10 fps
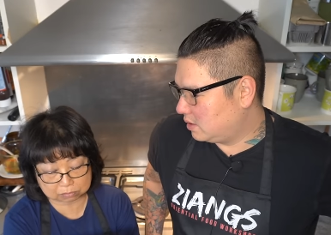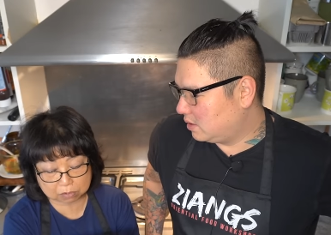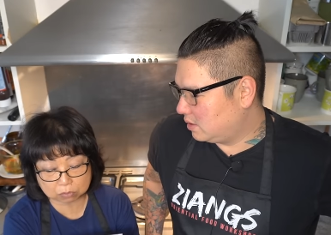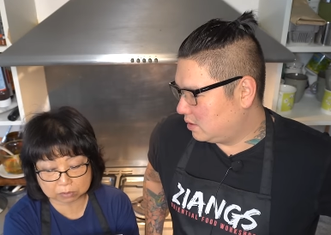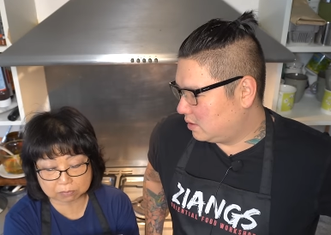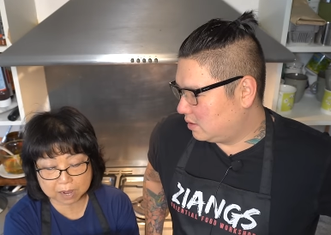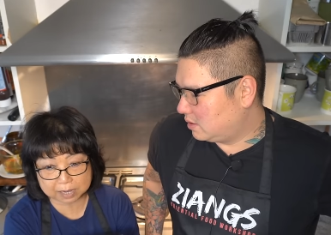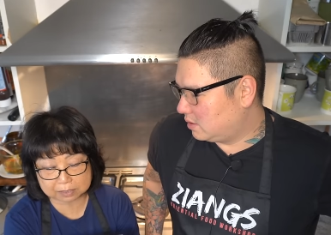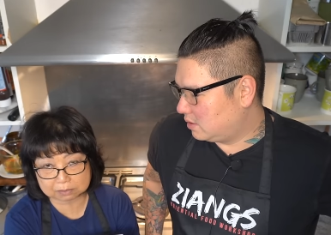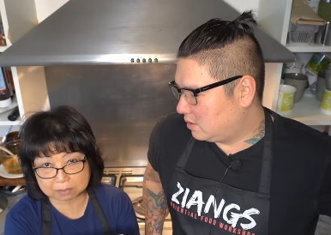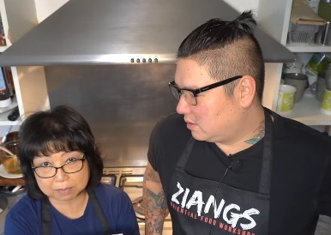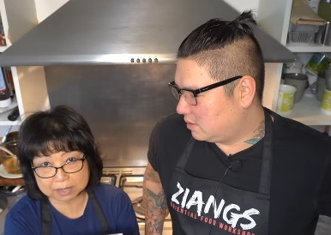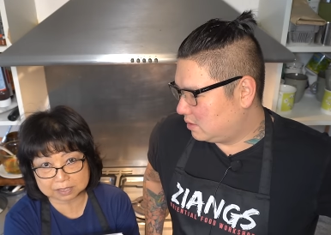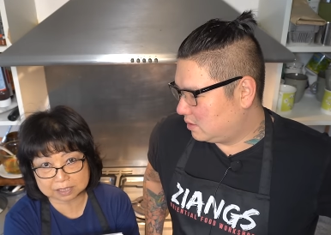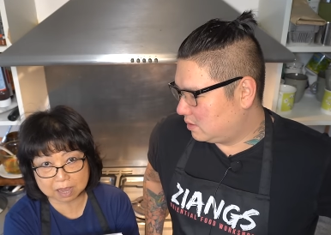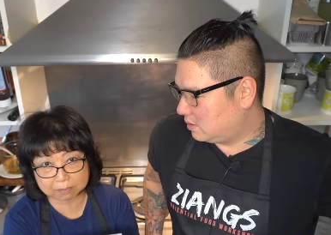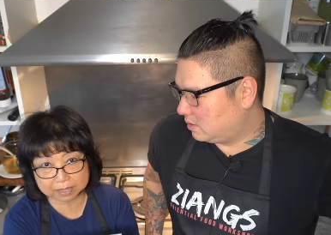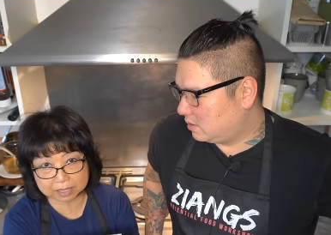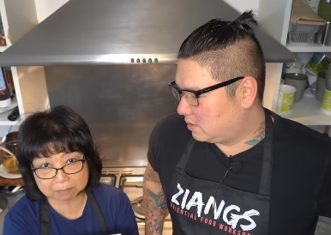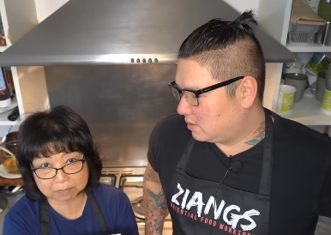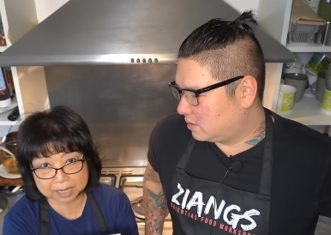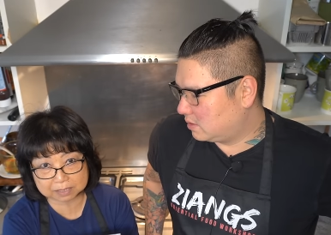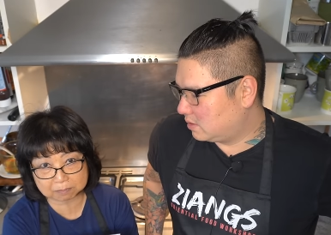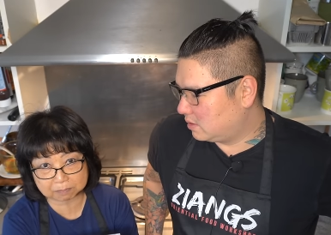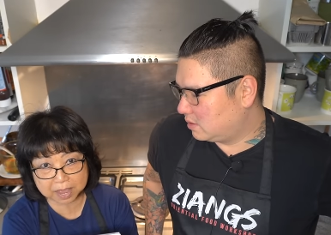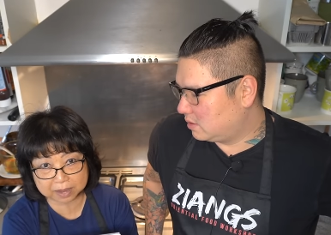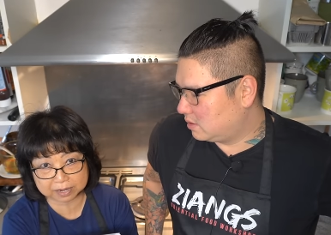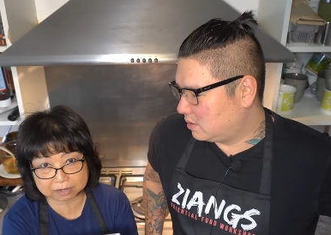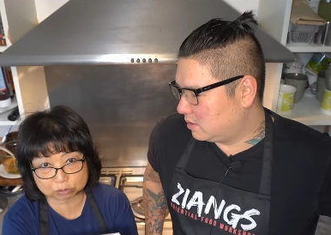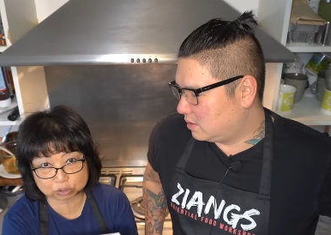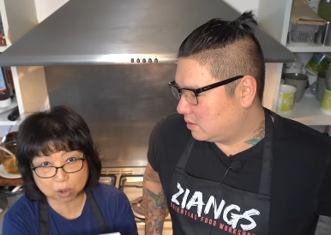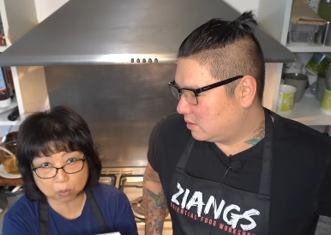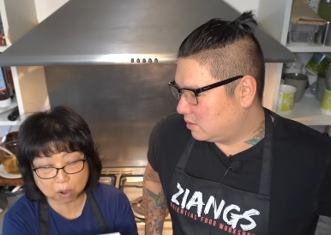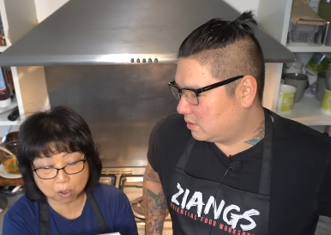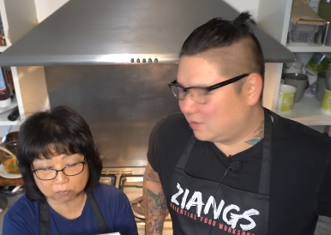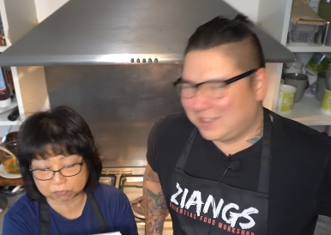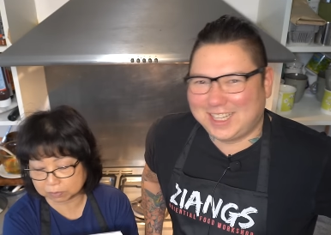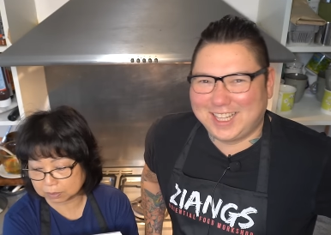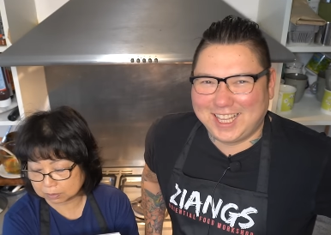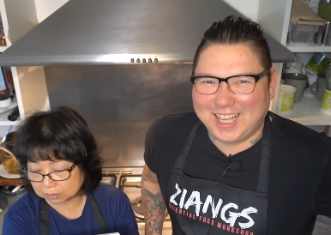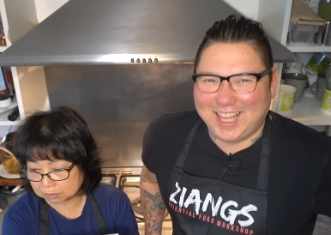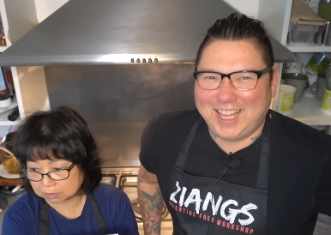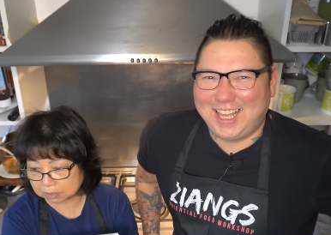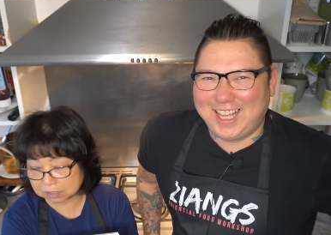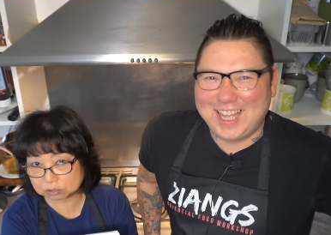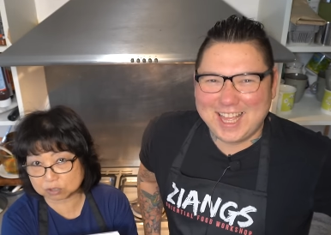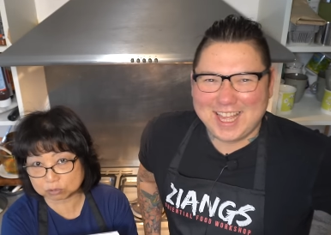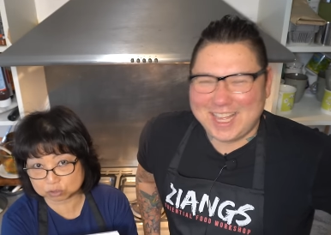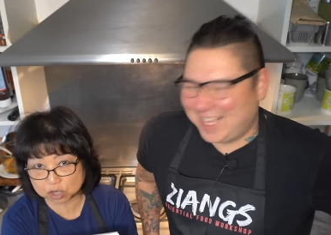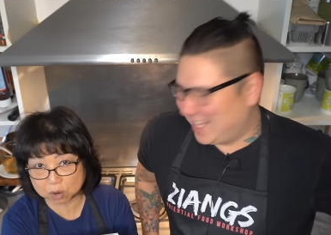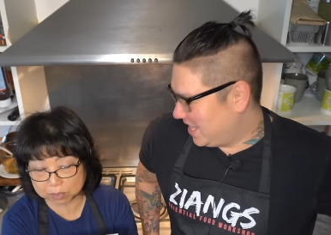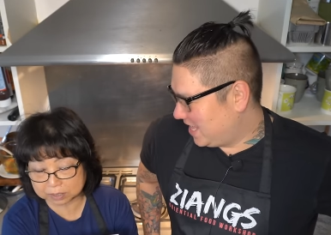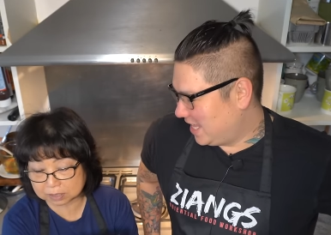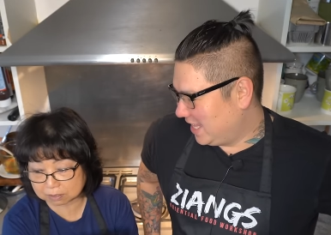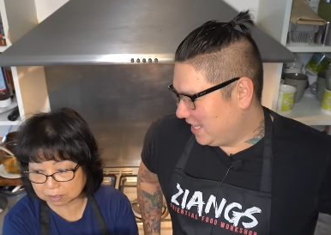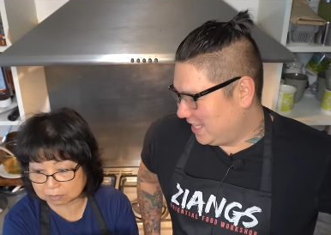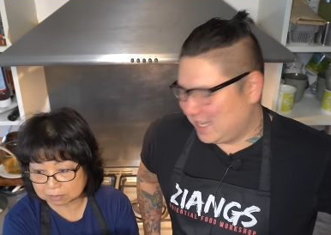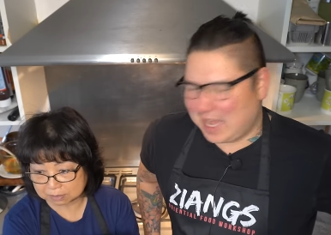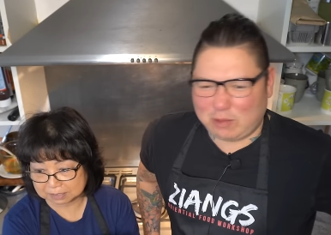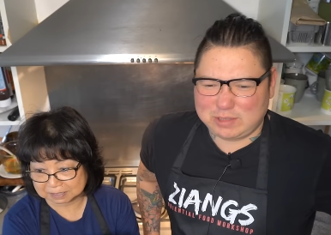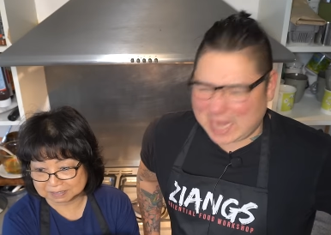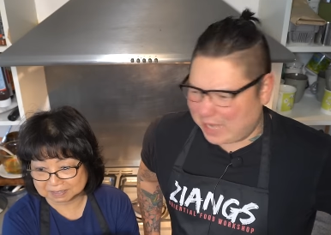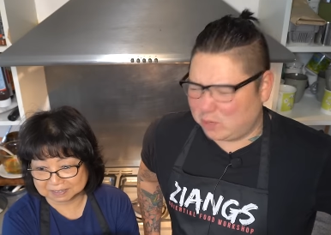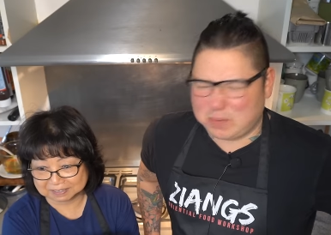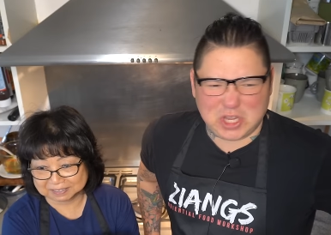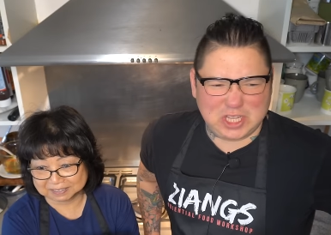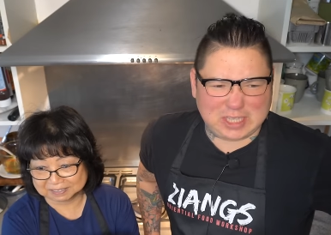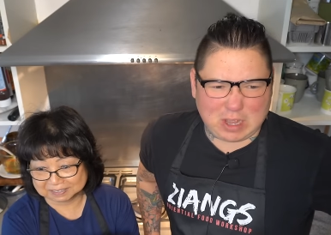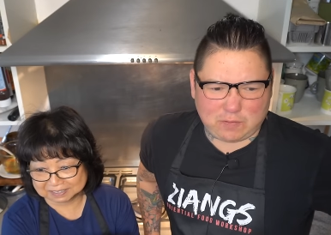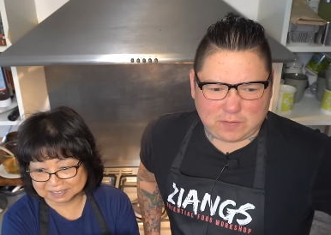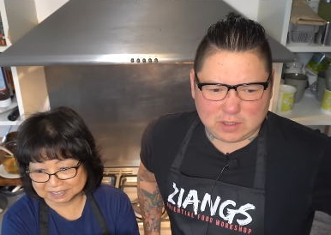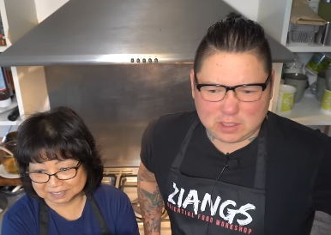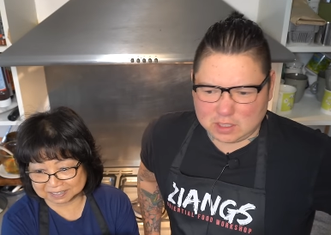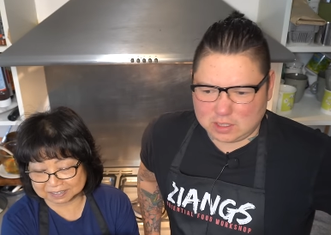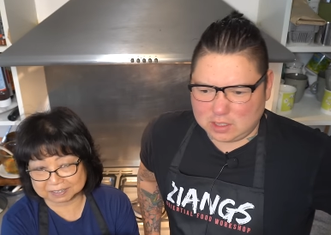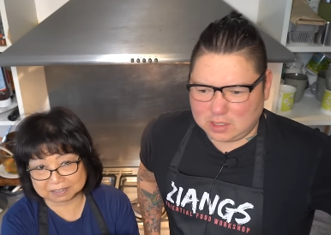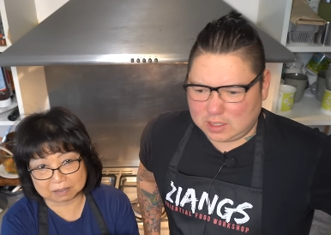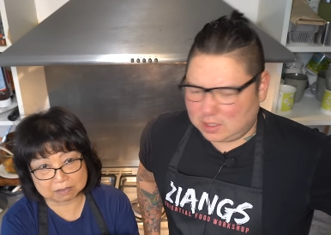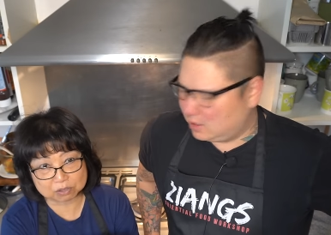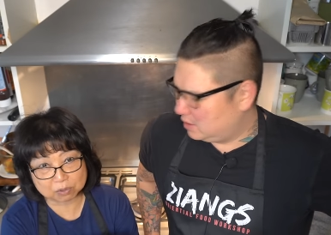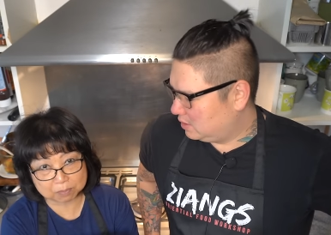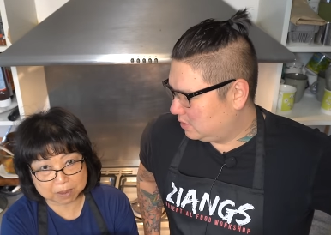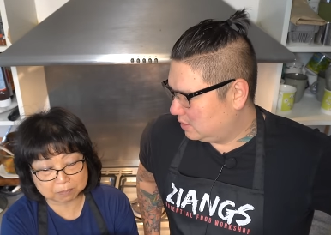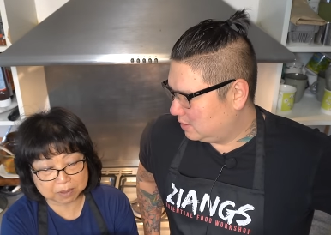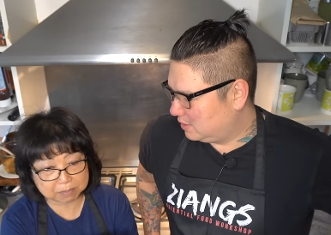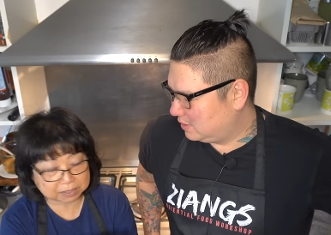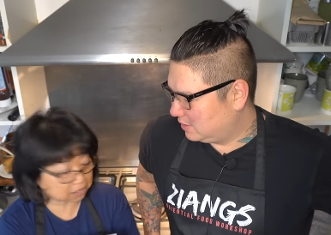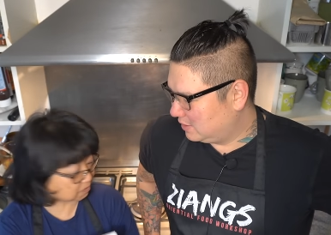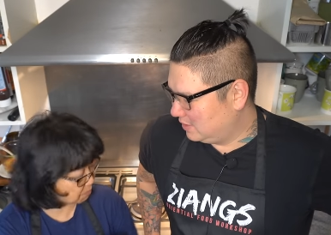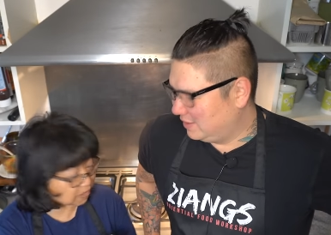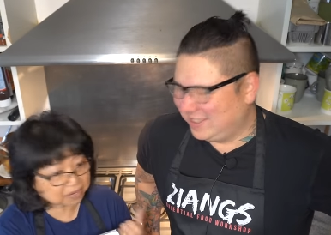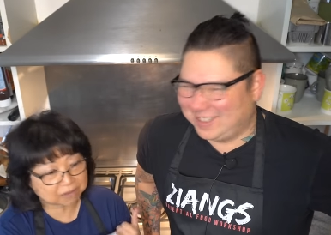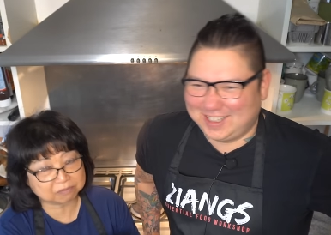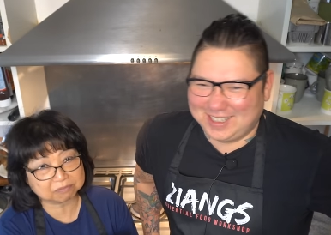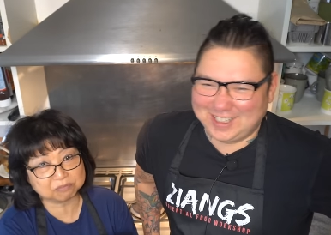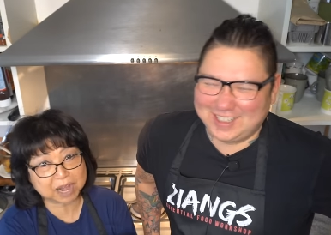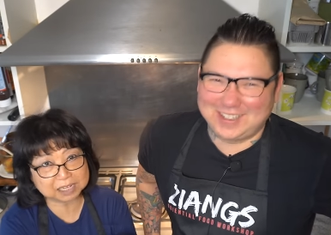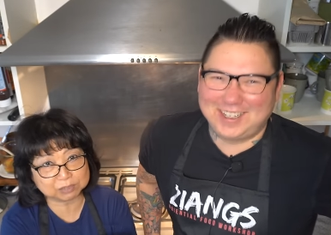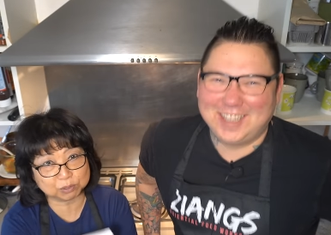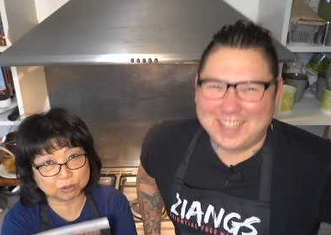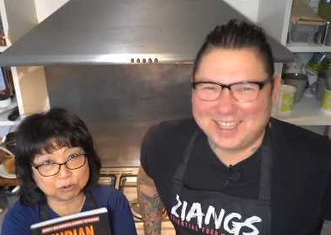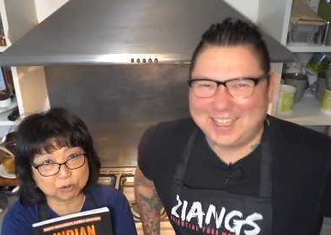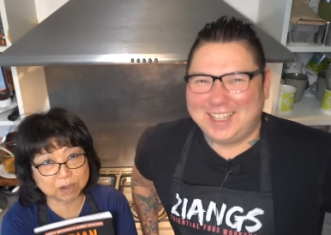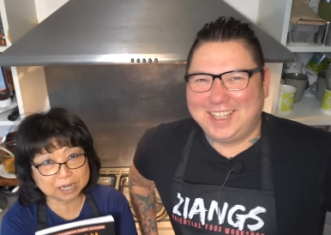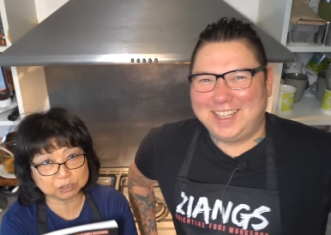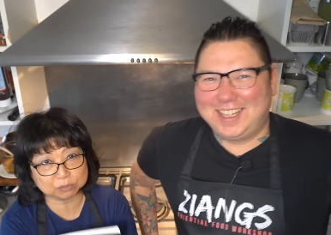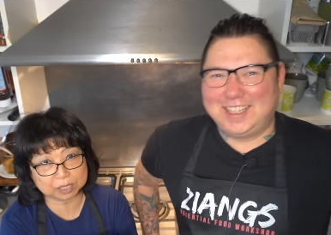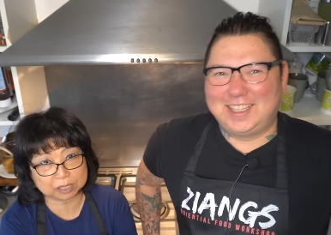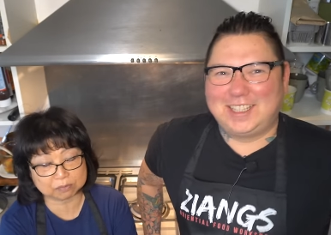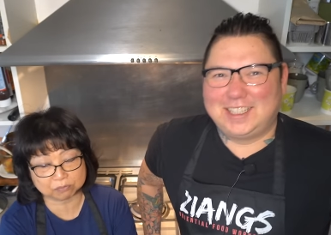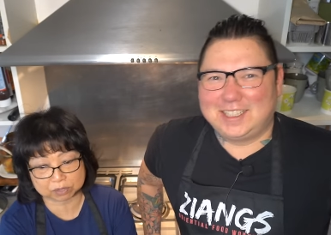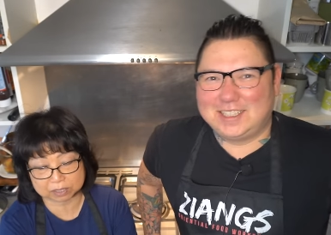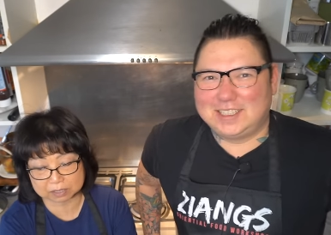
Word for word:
Speaker 1: cook the rice, and many times I get bloody burnt and got told off. It's not a joke, I tell you.
Speaker 2: Yeah, how dare you burn yourself?
Speaker 1: Burn that rice. We've got no rice to eat for the